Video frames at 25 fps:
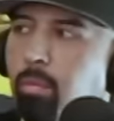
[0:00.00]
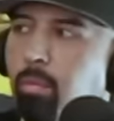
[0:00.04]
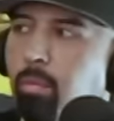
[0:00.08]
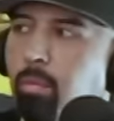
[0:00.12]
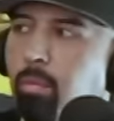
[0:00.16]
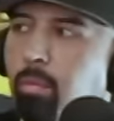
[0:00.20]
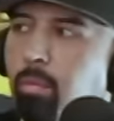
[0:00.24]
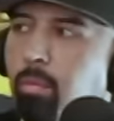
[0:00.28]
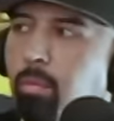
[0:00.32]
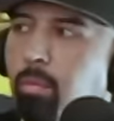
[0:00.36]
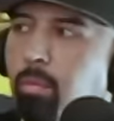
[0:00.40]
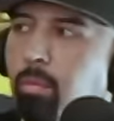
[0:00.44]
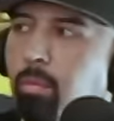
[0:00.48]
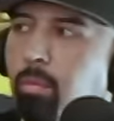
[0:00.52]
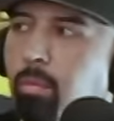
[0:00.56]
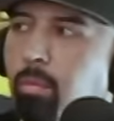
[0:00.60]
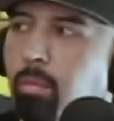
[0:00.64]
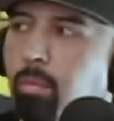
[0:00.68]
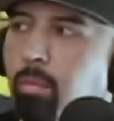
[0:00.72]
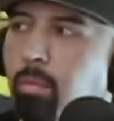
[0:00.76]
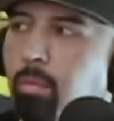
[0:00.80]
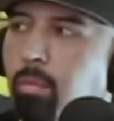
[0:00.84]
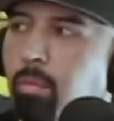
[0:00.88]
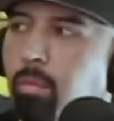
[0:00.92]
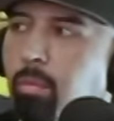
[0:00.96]

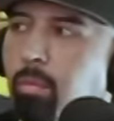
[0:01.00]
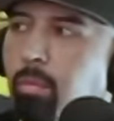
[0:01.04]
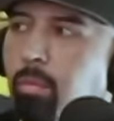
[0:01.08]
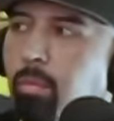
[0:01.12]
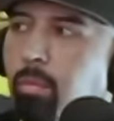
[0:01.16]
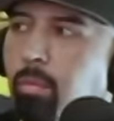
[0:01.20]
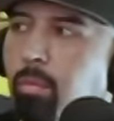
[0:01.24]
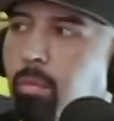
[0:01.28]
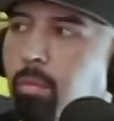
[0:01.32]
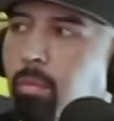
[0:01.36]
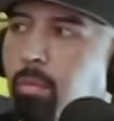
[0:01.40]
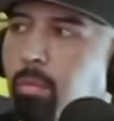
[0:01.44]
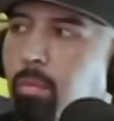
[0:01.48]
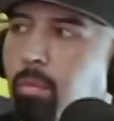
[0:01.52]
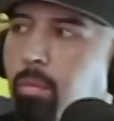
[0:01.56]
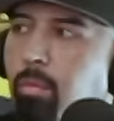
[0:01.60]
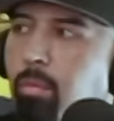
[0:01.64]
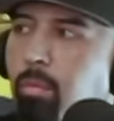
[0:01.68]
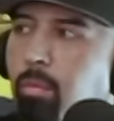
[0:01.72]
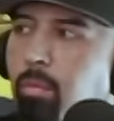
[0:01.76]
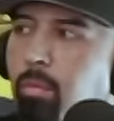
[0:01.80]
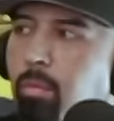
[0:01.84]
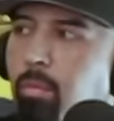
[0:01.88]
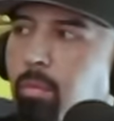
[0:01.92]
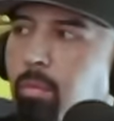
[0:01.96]

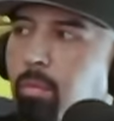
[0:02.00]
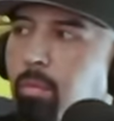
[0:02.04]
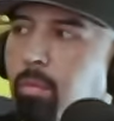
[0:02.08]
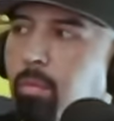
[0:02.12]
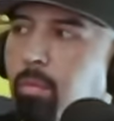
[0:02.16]
[no speech]